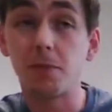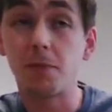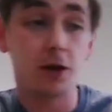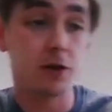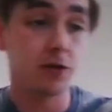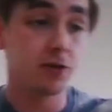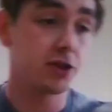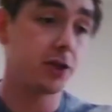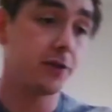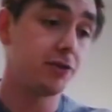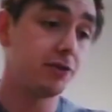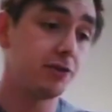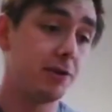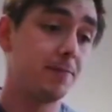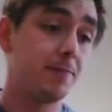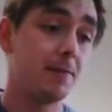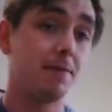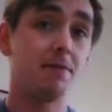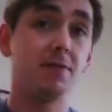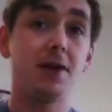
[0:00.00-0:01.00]
my conservatory
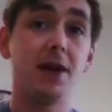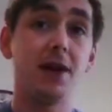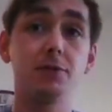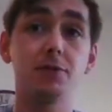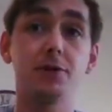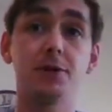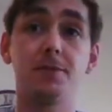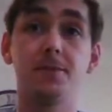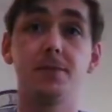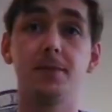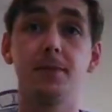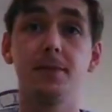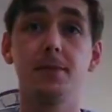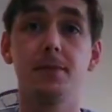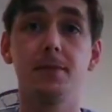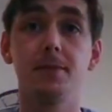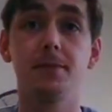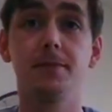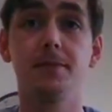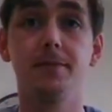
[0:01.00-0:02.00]
and found
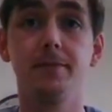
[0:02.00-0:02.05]
my